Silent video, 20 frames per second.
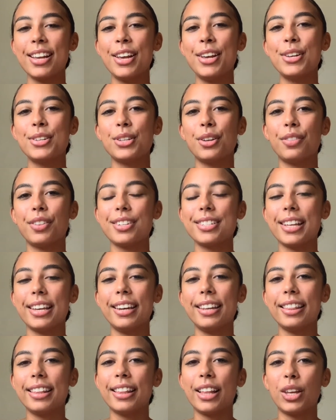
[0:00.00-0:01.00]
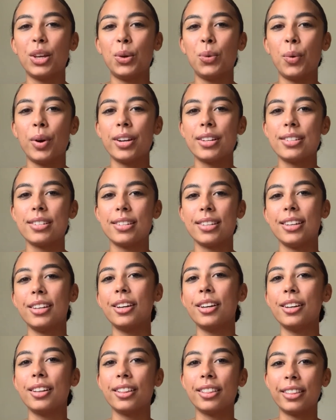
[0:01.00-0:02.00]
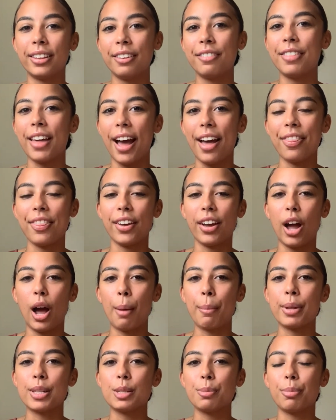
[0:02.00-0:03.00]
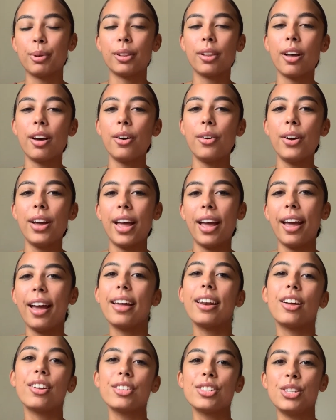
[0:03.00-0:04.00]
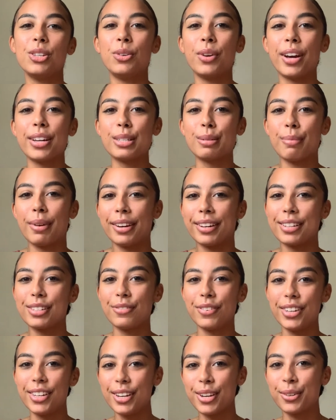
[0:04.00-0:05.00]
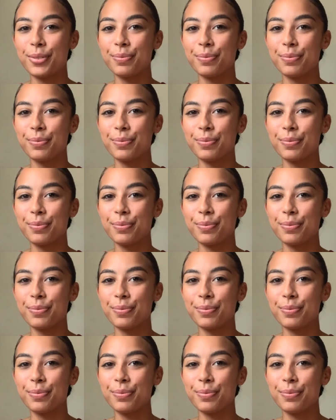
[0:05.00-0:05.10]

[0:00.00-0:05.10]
So if there's anything that you want to see, leave that in the comments below, and I'll see you guys in my next video.